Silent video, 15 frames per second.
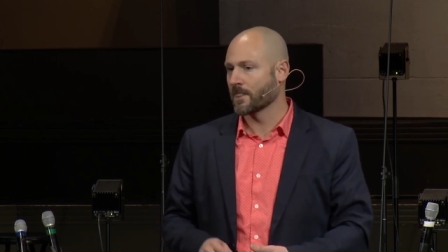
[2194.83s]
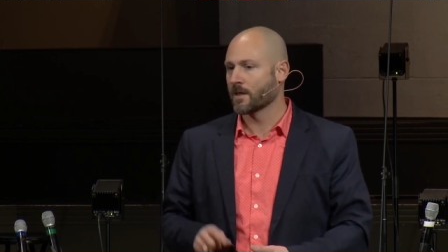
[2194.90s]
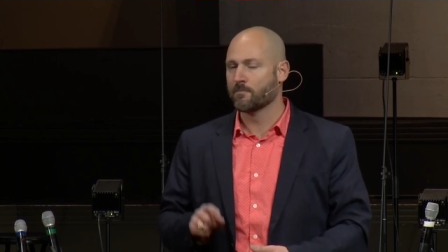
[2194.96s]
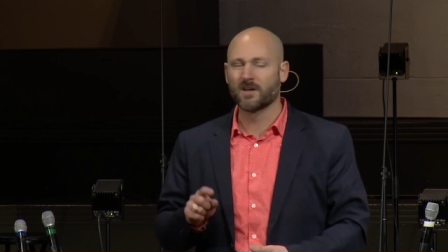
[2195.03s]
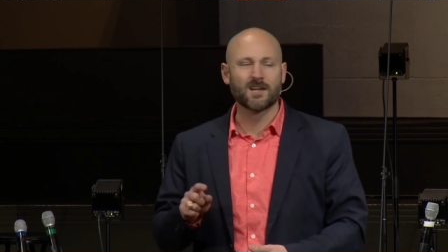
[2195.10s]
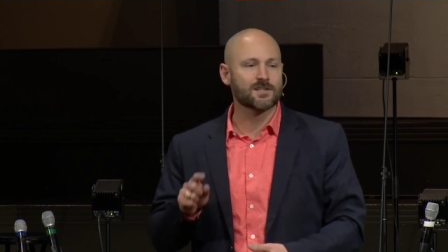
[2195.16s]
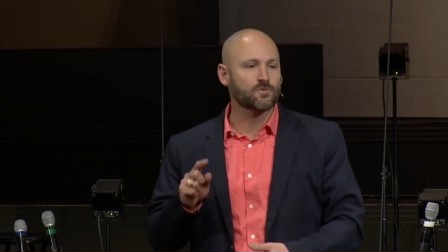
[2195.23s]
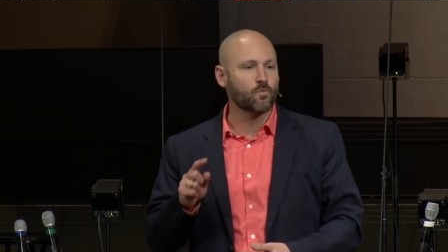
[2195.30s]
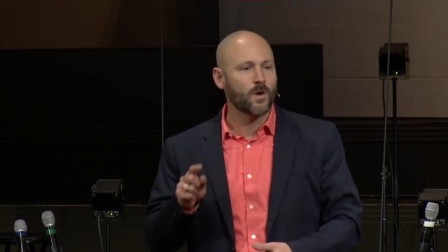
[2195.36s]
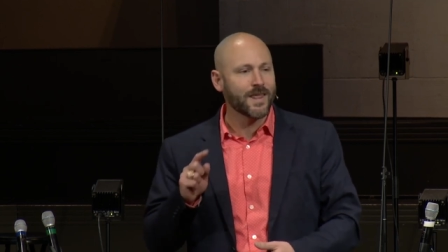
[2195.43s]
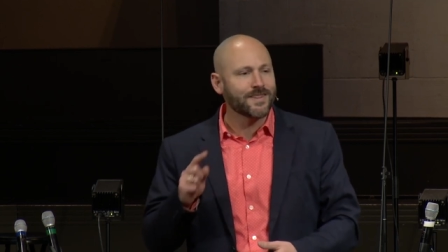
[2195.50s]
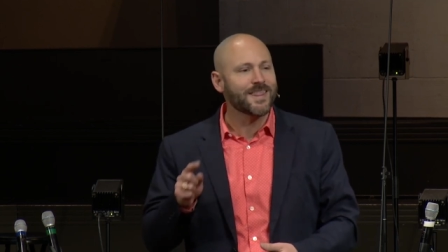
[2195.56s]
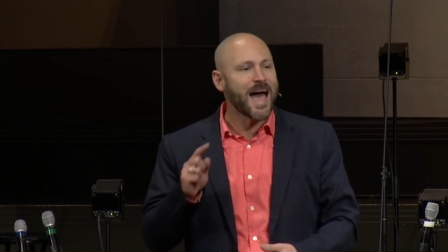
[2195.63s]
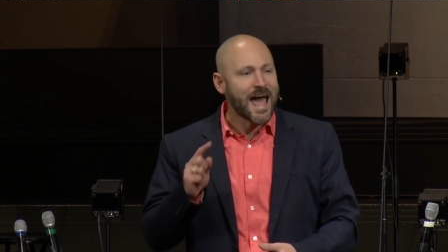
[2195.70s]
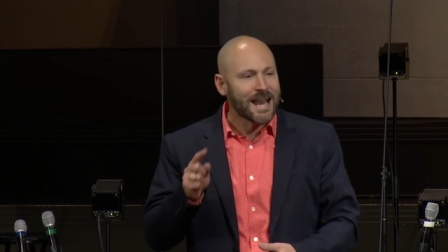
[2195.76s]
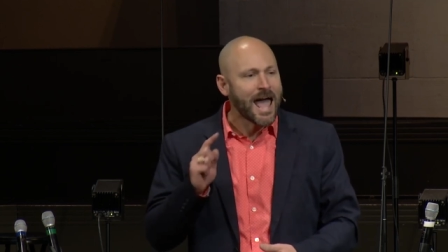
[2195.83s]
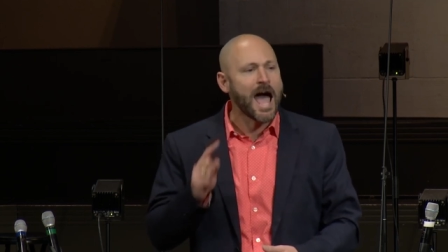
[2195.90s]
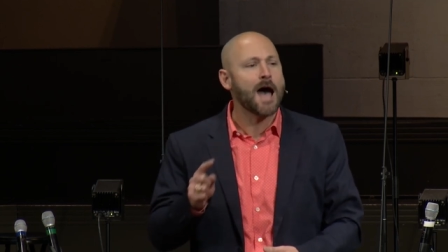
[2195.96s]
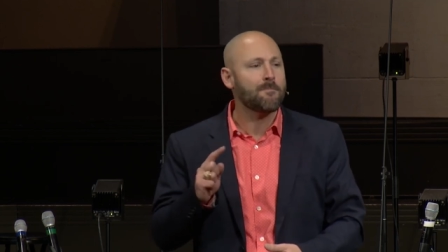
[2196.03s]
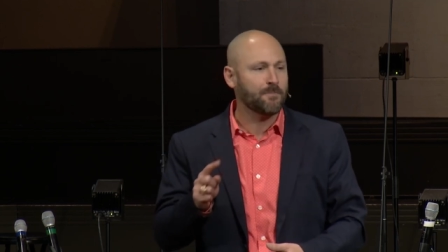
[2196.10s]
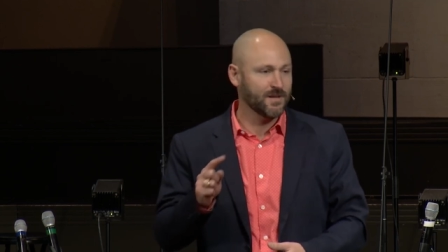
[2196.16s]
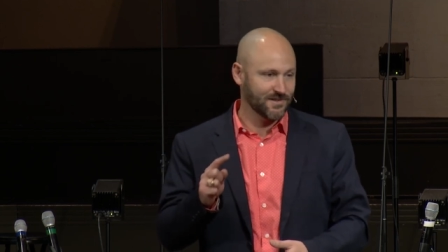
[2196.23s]
Because when that
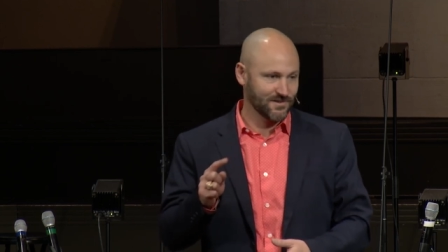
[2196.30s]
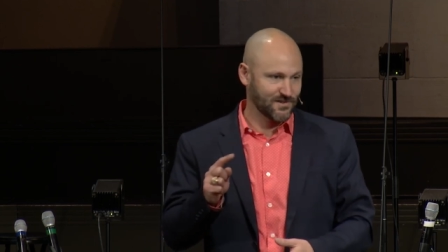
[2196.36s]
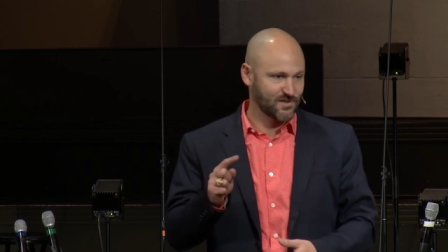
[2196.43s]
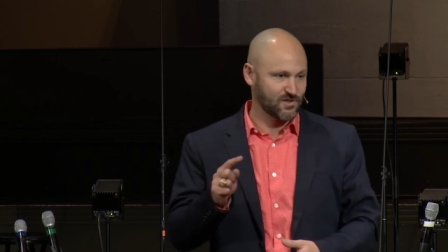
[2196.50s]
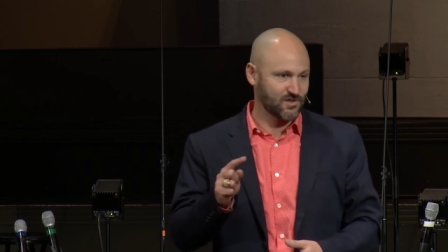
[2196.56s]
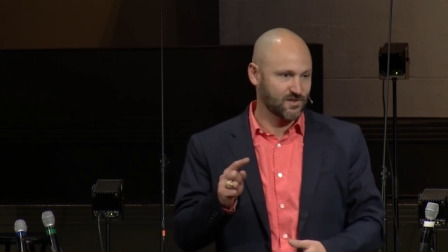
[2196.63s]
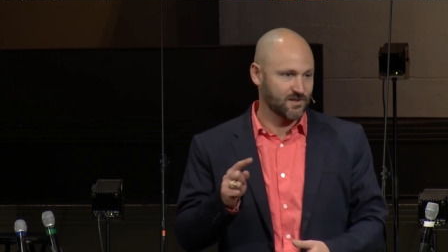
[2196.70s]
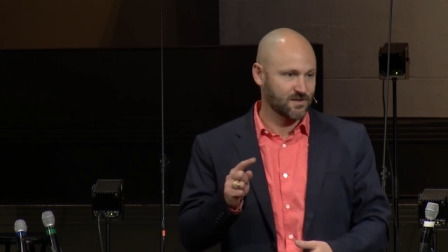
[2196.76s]
happens,